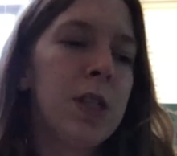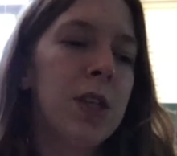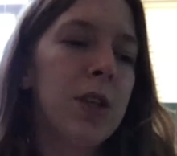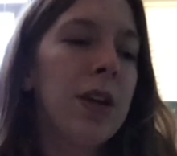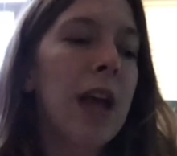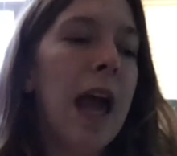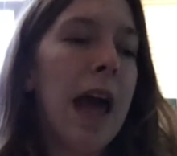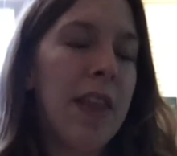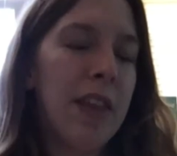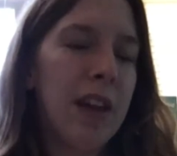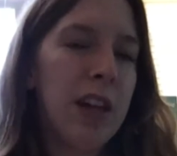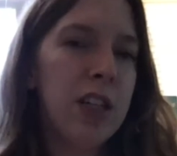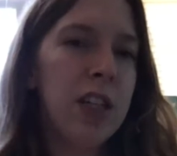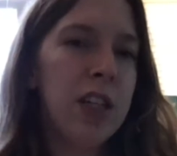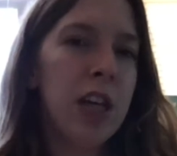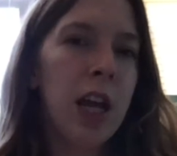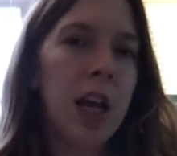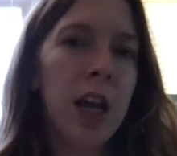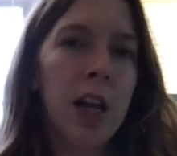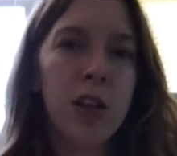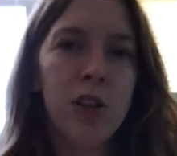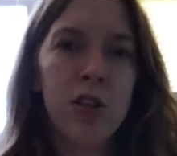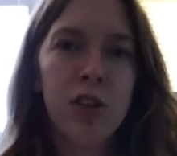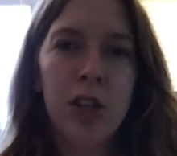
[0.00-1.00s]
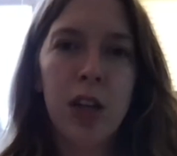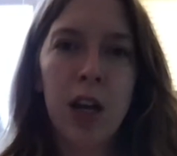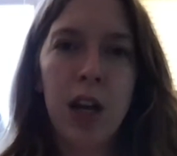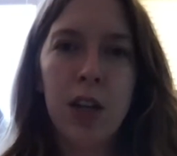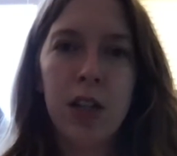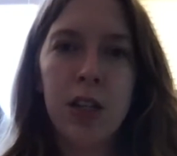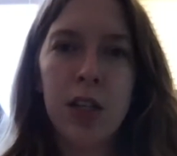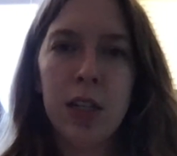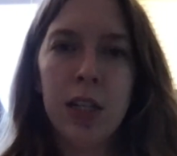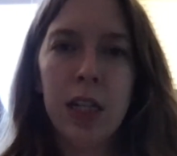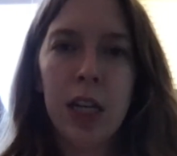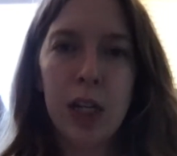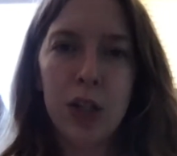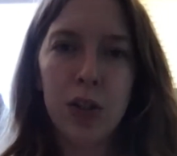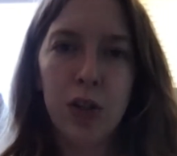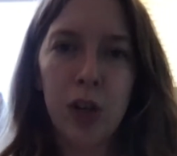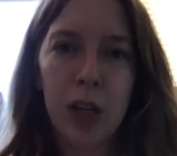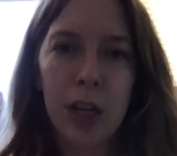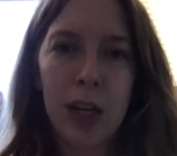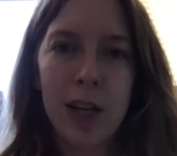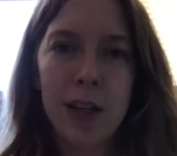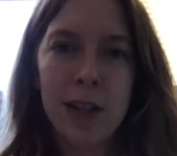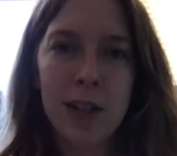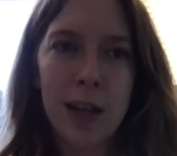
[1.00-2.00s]
yeah, they changed it to tea
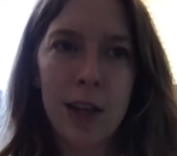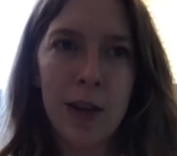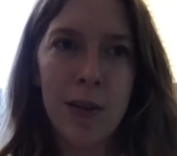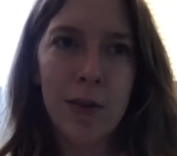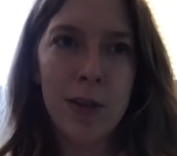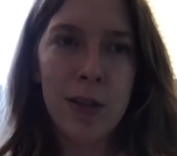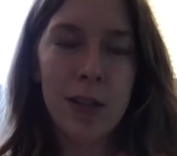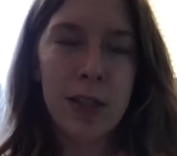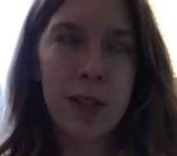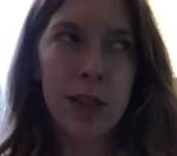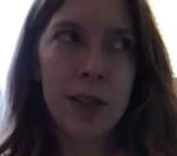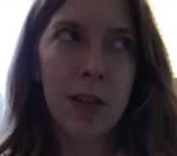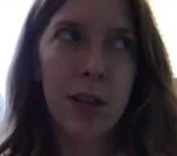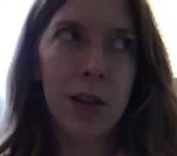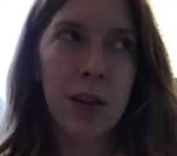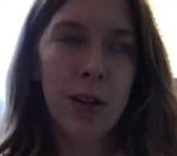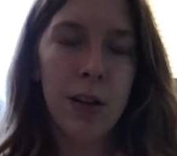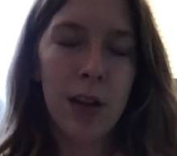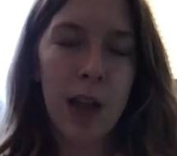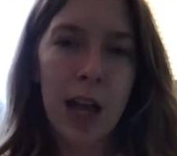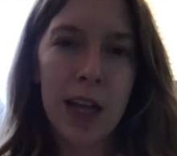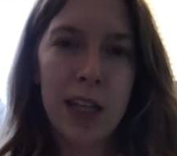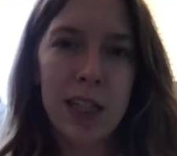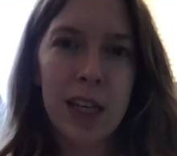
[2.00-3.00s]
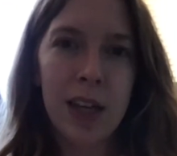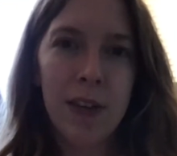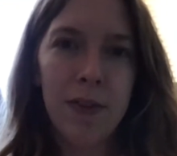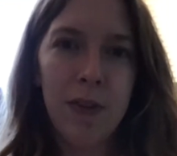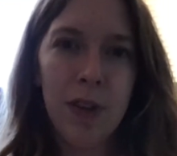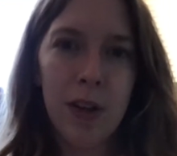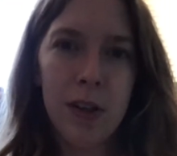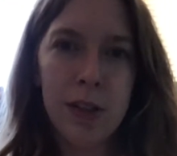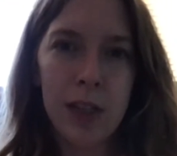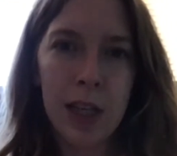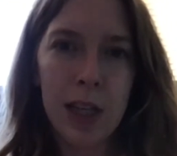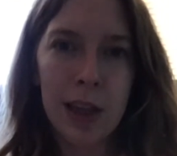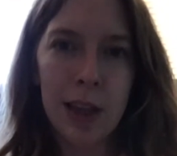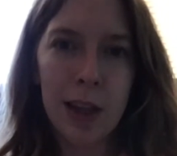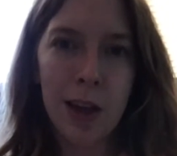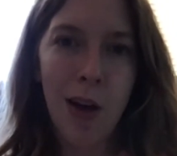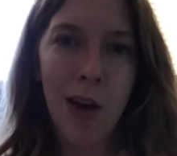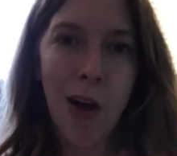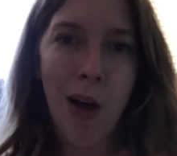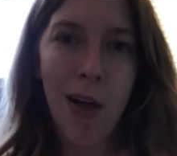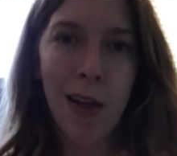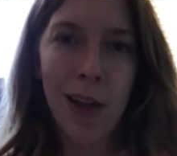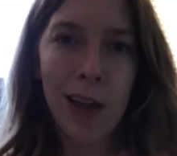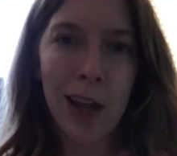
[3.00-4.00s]
tree because it was a little less confusing than
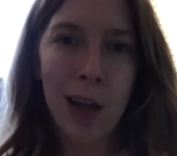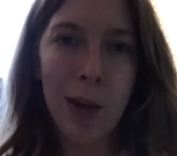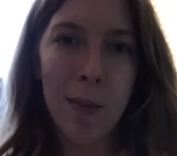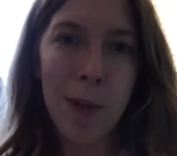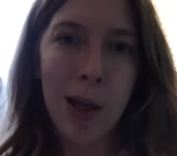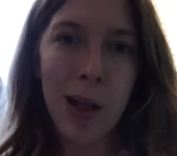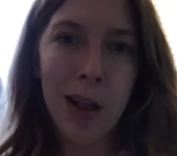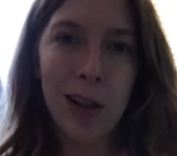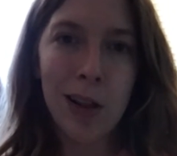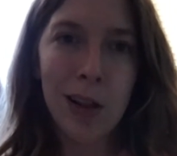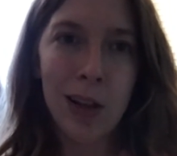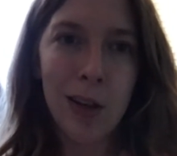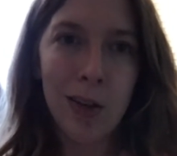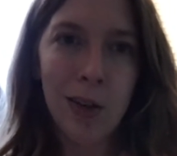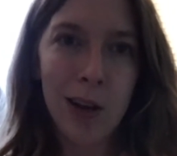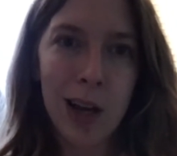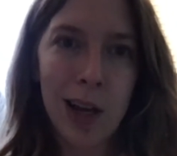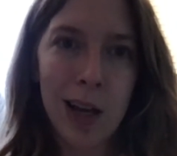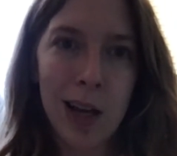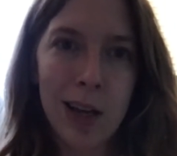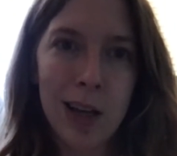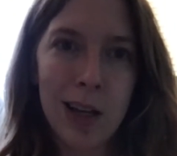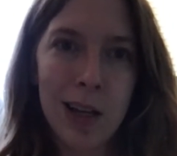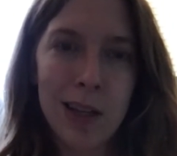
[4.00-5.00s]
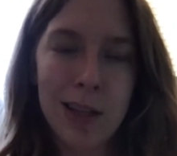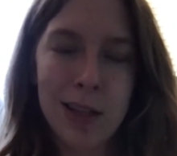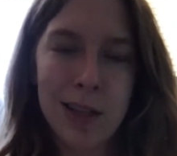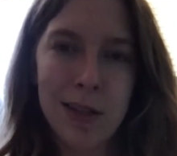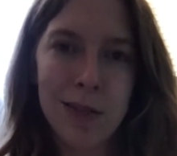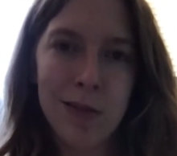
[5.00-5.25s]
calling it Melaleuca, because